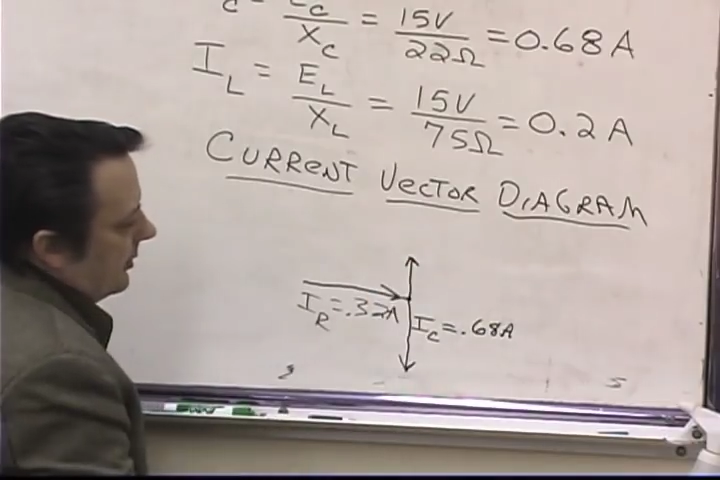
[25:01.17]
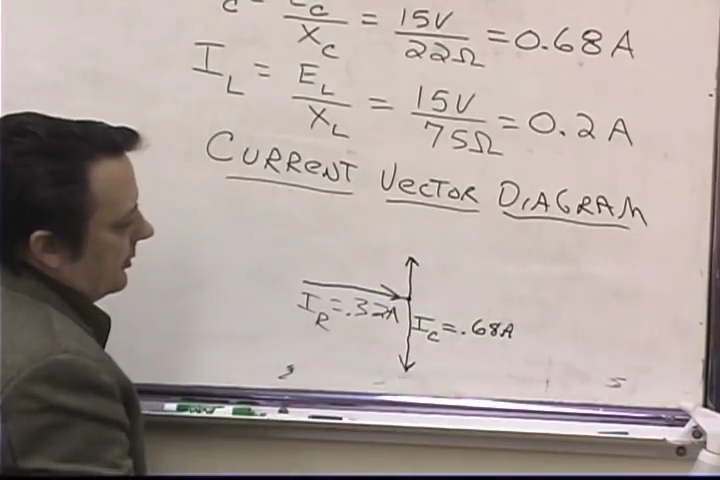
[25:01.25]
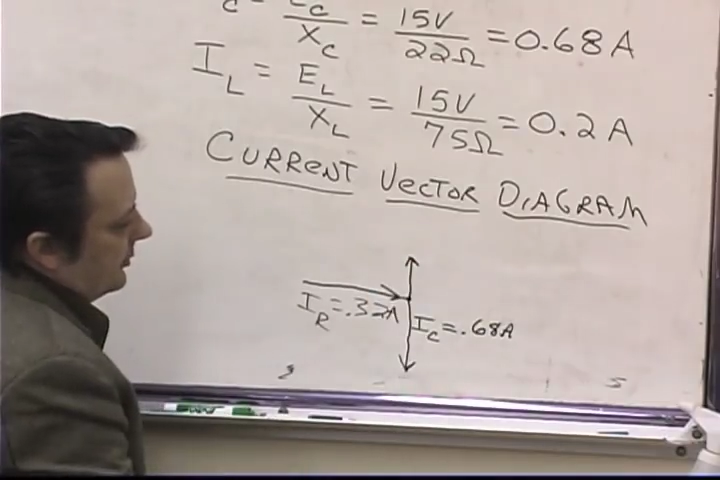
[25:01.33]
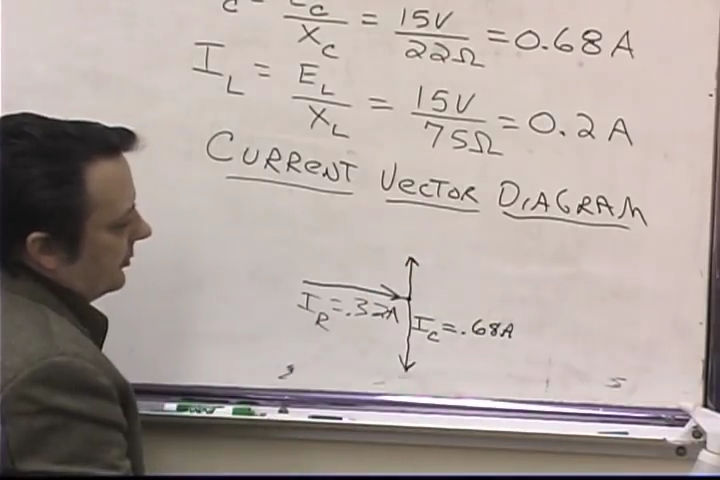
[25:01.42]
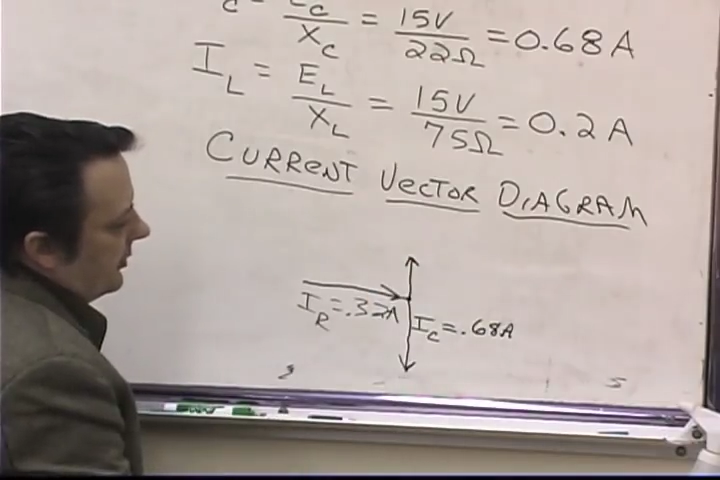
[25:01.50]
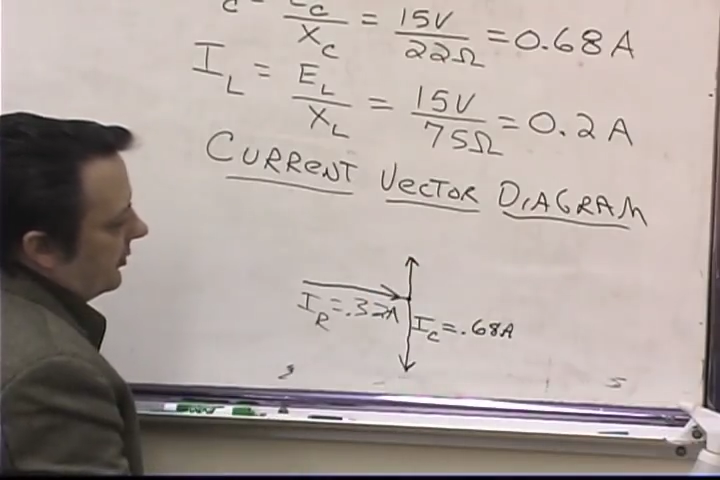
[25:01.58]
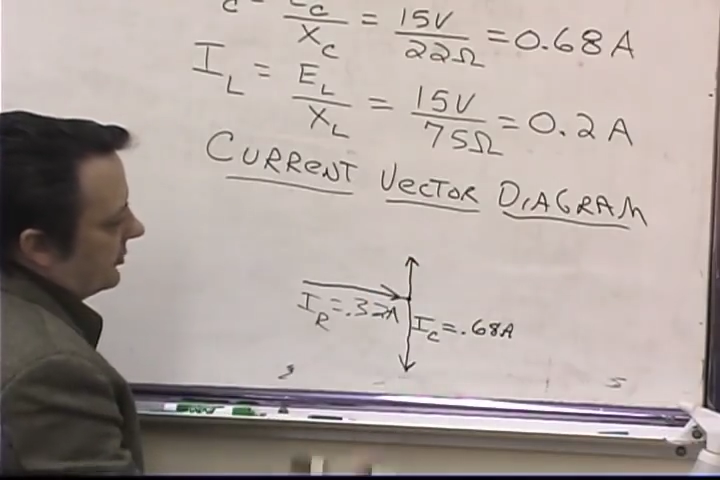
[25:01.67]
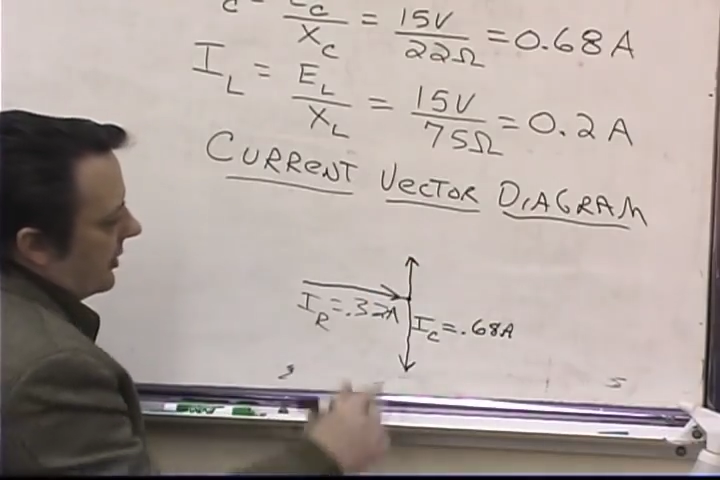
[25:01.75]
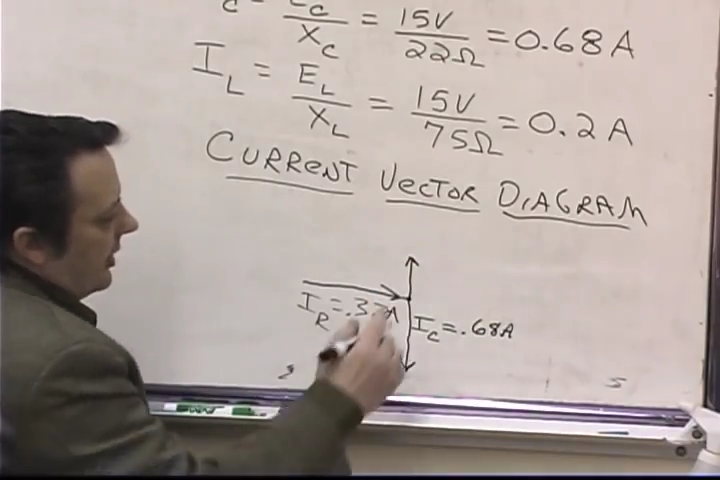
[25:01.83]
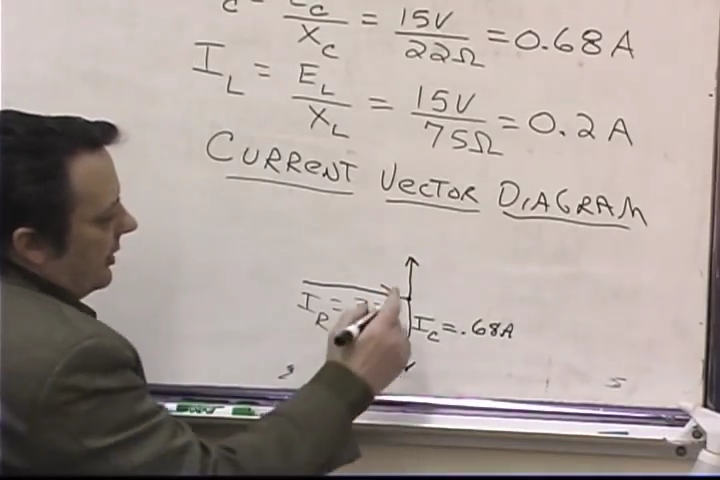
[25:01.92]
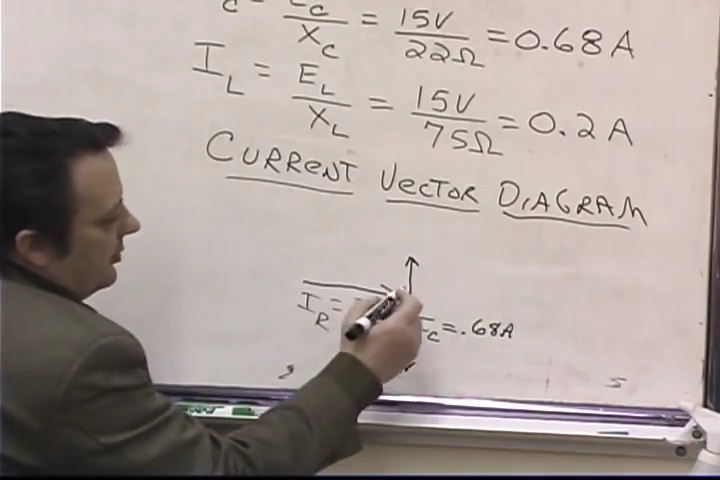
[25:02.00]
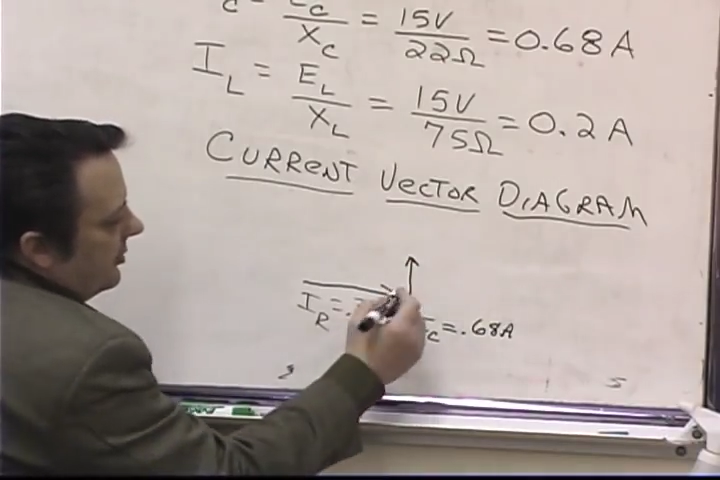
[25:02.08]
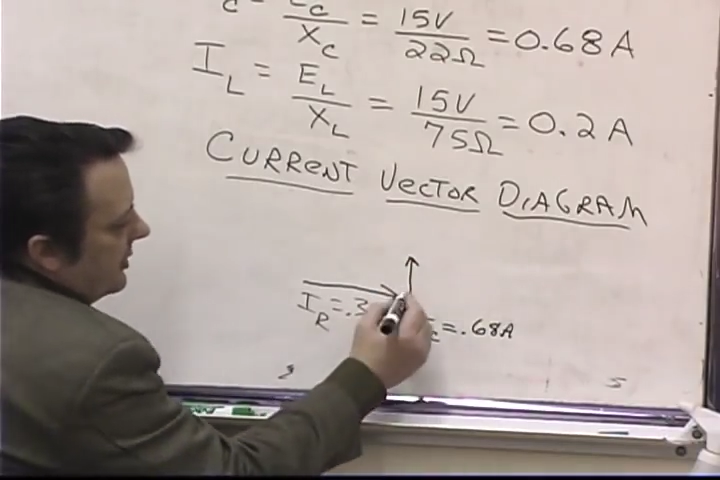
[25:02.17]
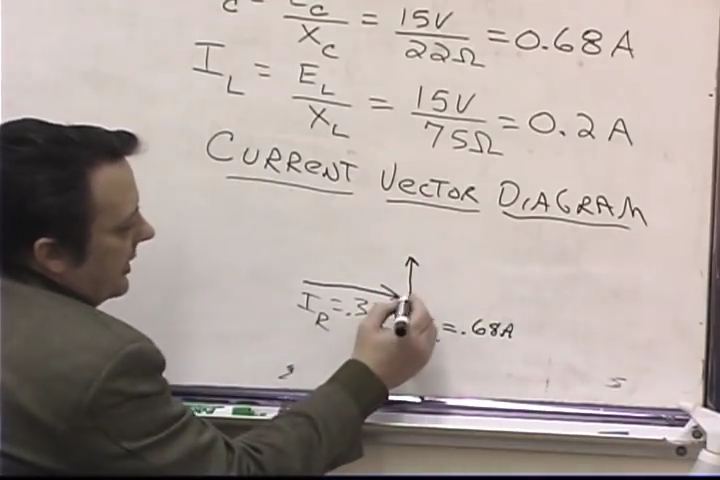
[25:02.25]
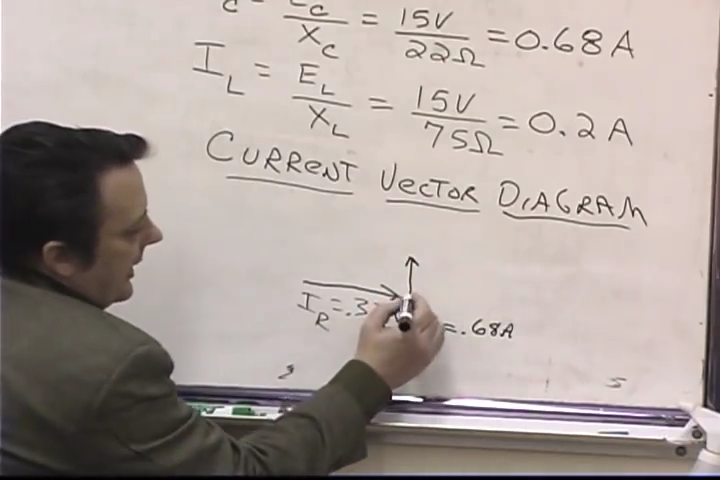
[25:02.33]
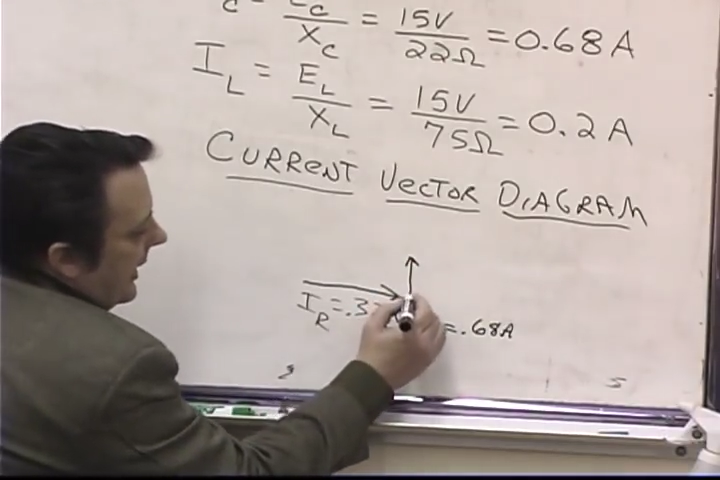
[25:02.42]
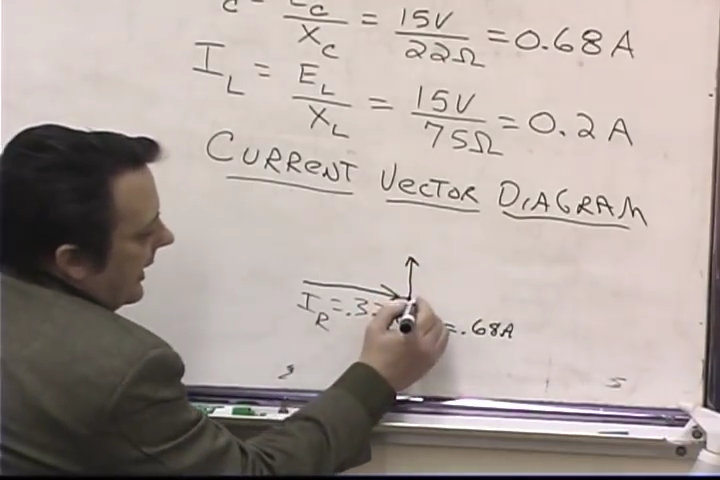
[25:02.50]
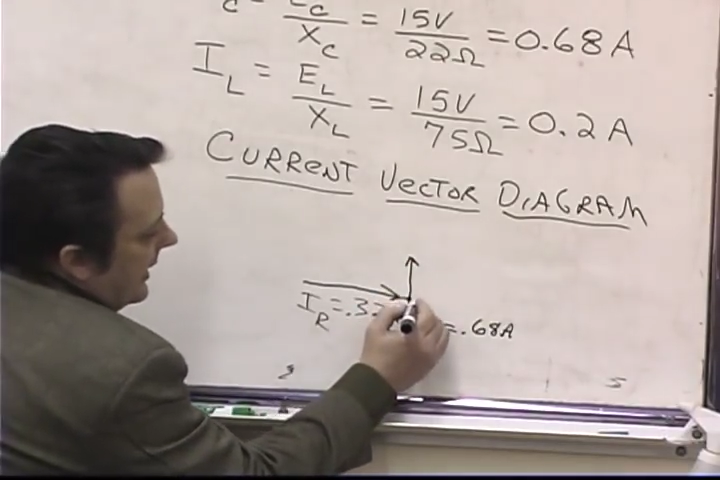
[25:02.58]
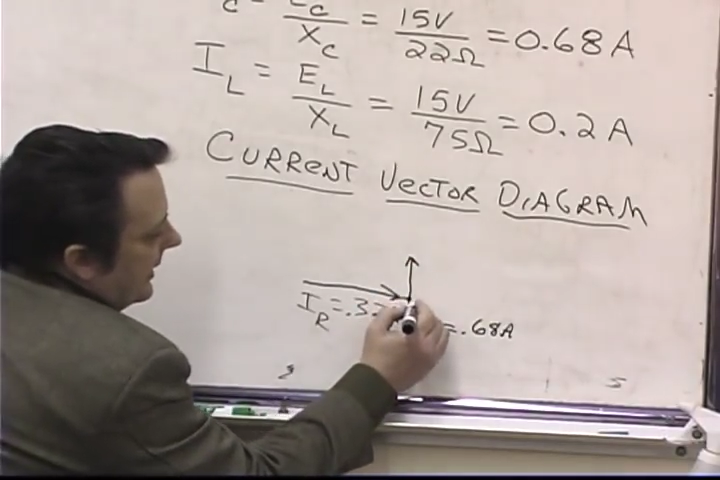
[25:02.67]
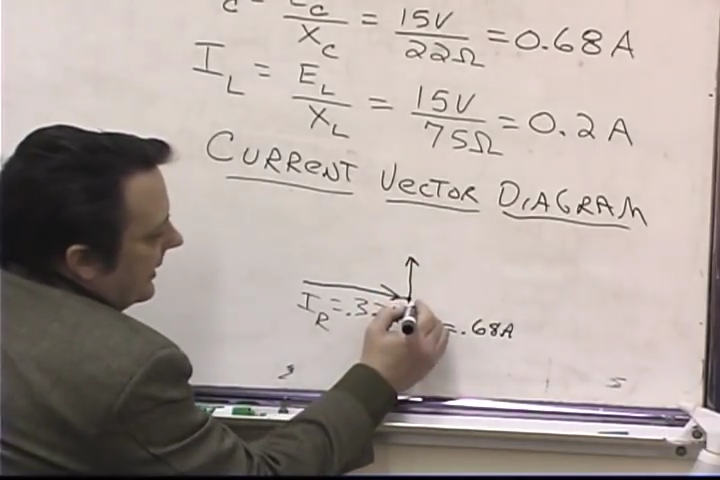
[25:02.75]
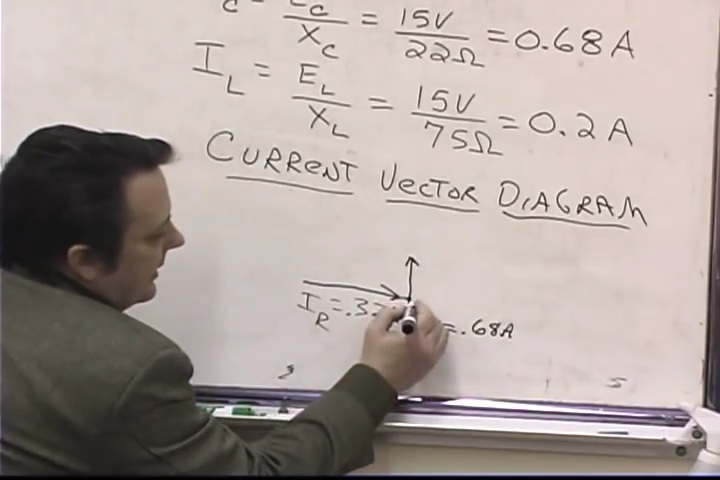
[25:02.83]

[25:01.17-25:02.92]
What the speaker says: So there's 180